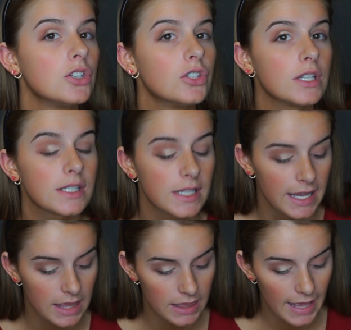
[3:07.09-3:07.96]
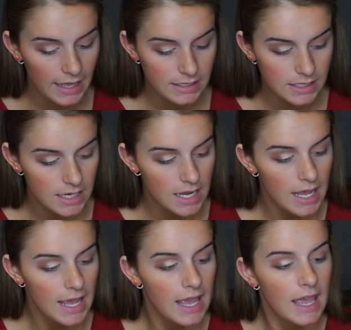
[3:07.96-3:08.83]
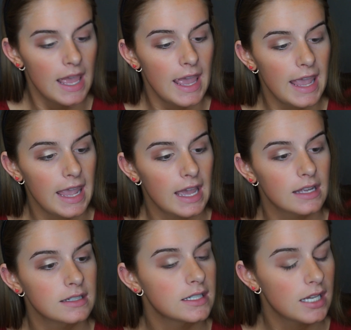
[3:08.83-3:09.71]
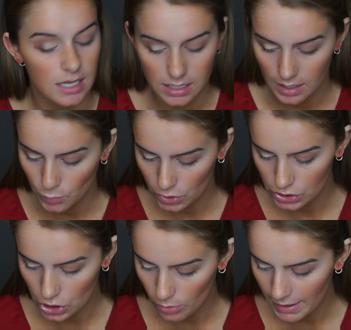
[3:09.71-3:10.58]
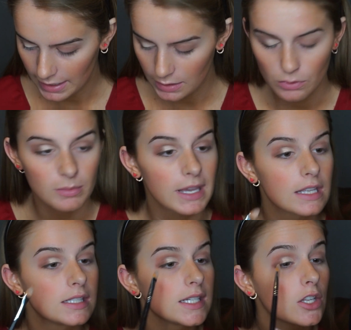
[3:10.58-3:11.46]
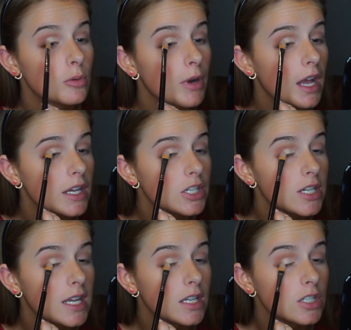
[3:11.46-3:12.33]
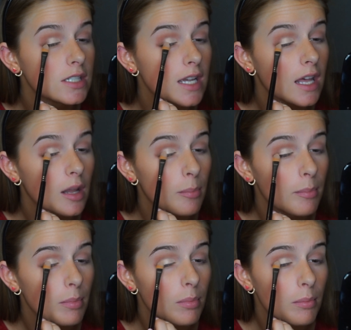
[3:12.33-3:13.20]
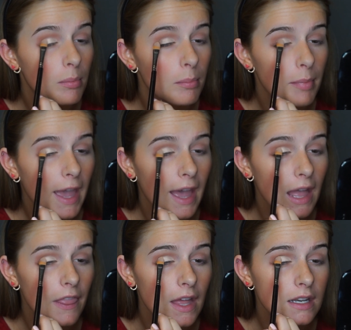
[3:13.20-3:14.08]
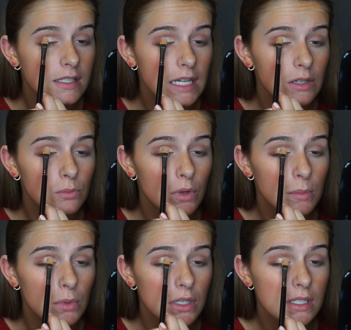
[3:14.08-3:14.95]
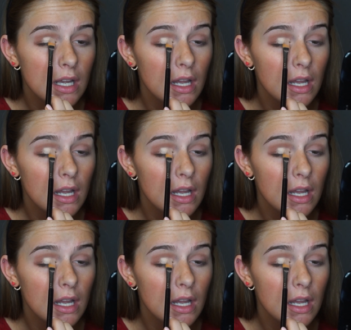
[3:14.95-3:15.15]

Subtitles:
Just like that. And I'm going to go back in with my concealer brush and just kind of pat that down one more time.